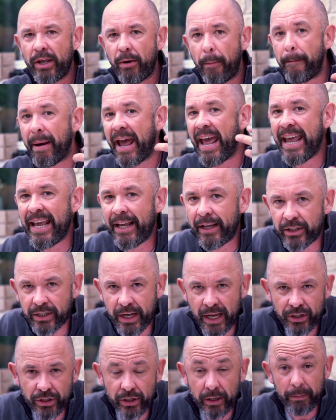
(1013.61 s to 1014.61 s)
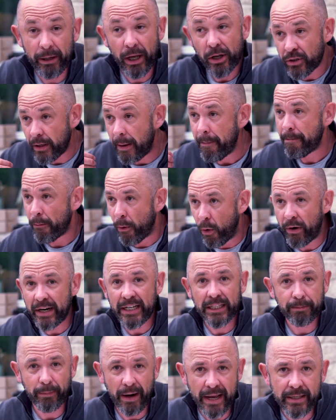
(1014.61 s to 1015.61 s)
You're paying attention because I'm more
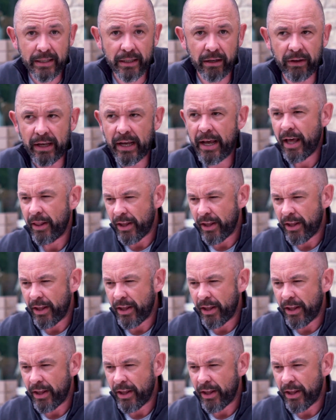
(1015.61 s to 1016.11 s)
expressive.